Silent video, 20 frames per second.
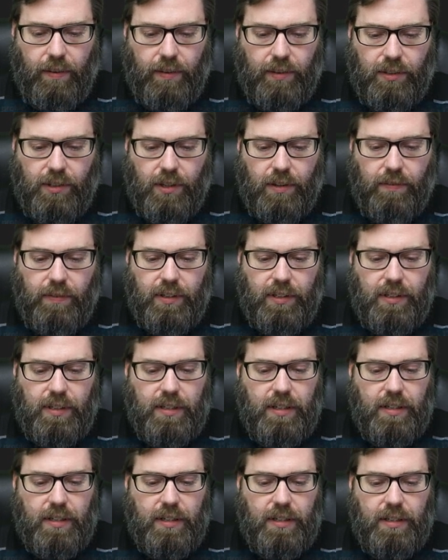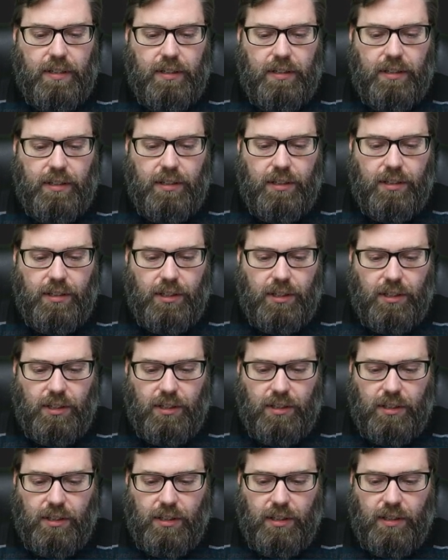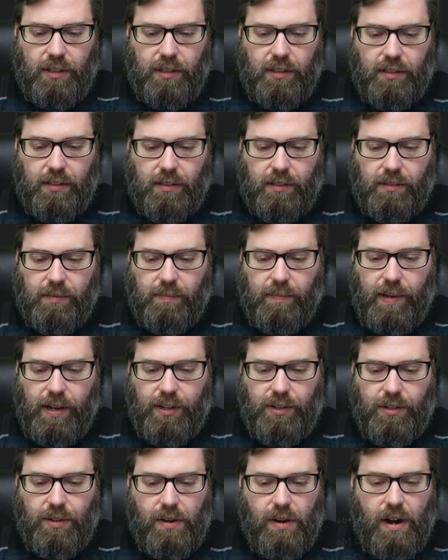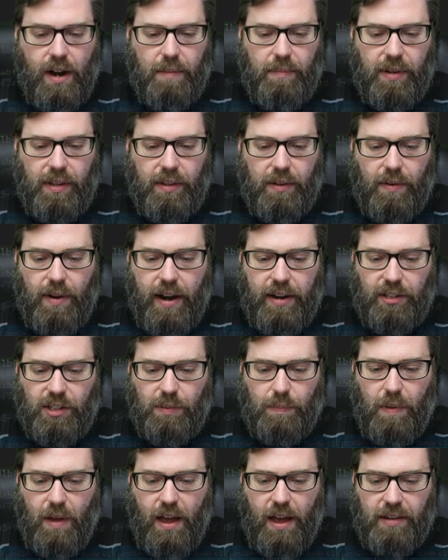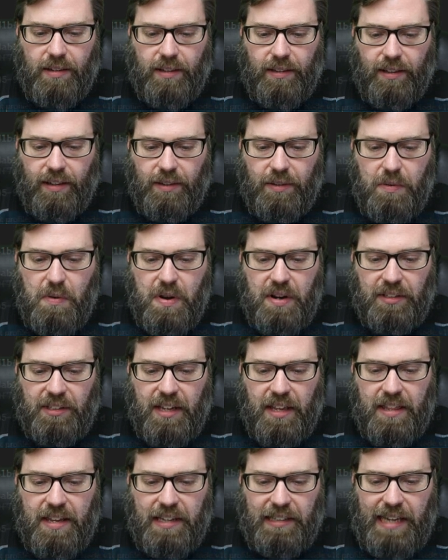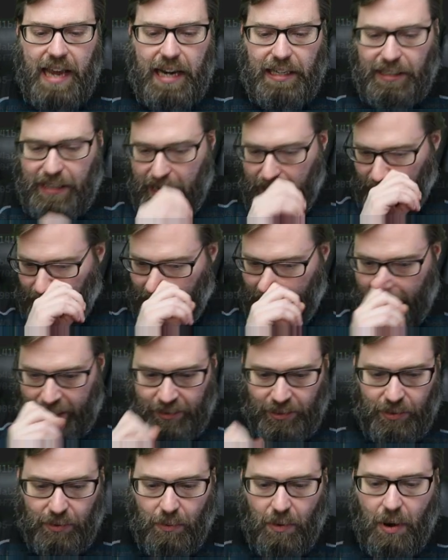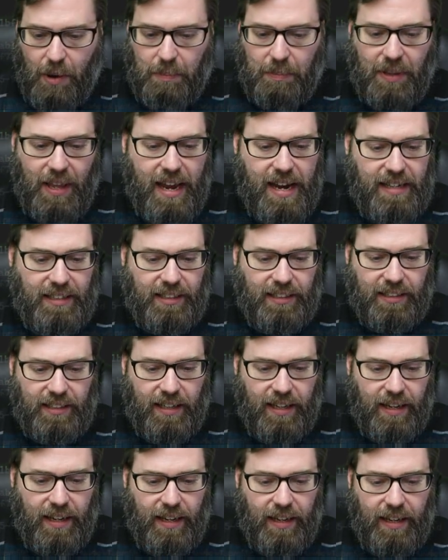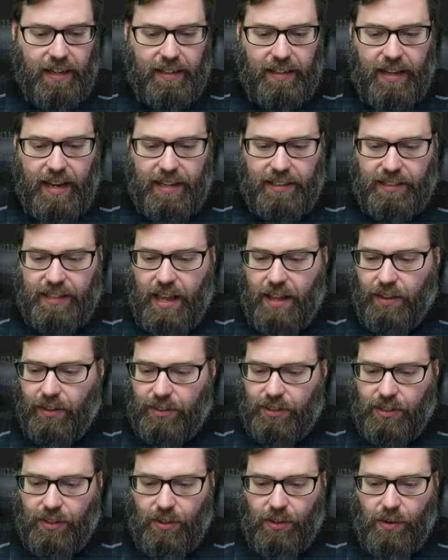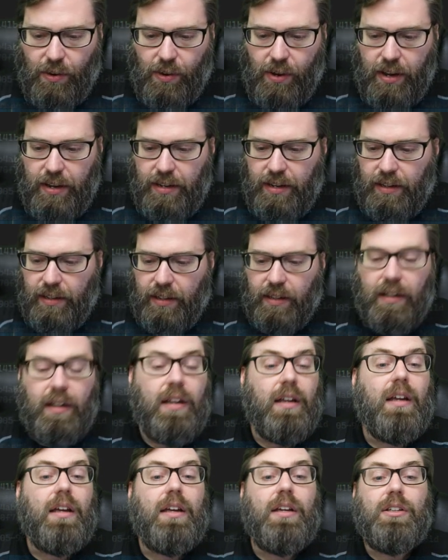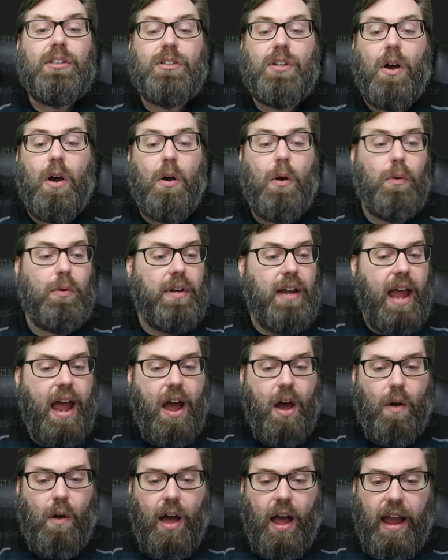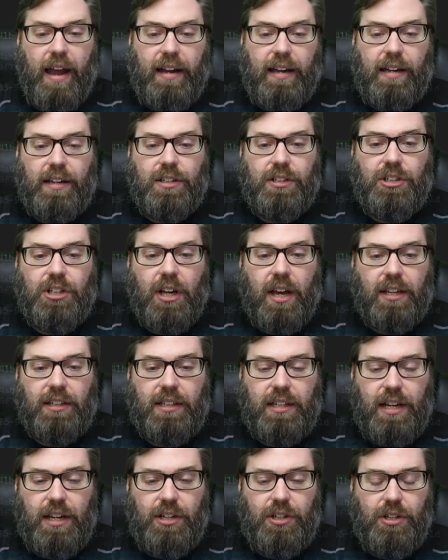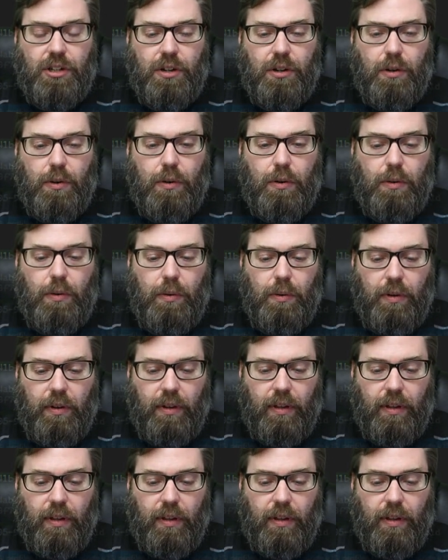Services, just make sure I'm in the right spot. I don't want to send this accidentally to the wrong place. Yes, that looks good. So now I can just issue,